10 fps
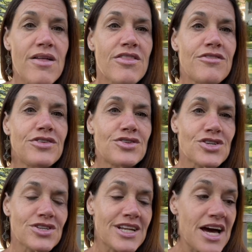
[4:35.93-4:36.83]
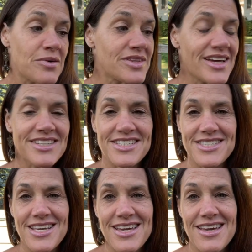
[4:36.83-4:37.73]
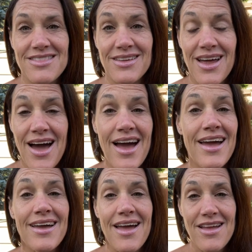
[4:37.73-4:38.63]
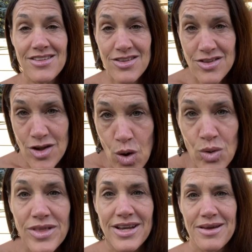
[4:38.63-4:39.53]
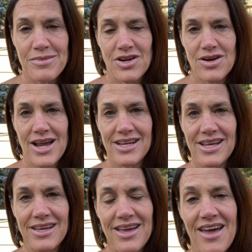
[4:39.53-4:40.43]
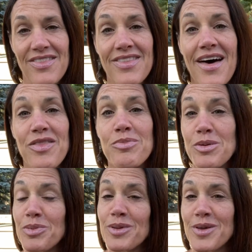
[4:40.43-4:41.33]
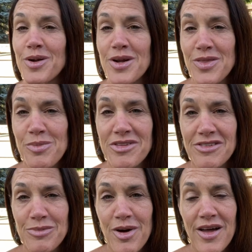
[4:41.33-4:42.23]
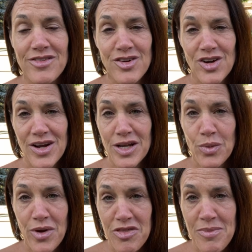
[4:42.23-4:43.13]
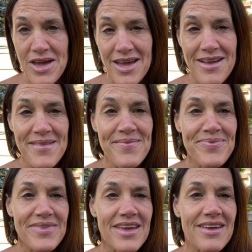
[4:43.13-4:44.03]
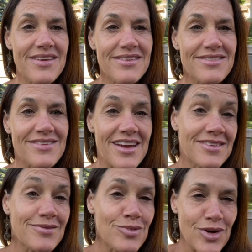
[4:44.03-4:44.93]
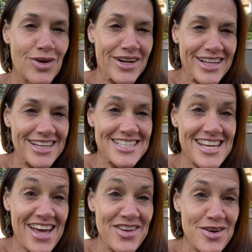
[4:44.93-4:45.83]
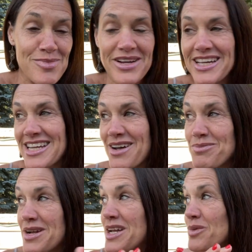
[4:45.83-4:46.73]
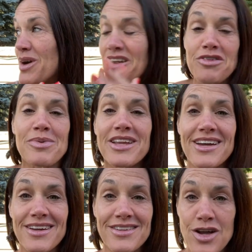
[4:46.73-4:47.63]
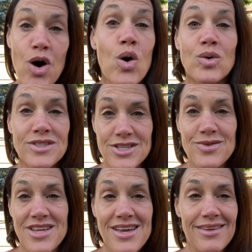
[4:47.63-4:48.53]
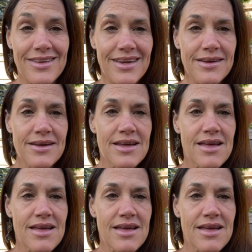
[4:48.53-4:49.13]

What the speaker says: The future that I would like to see, that I know that I'm creating and that the people that are in the business pods are creating with me, is, and we're creating it together, bringing what everybody knows uniquely.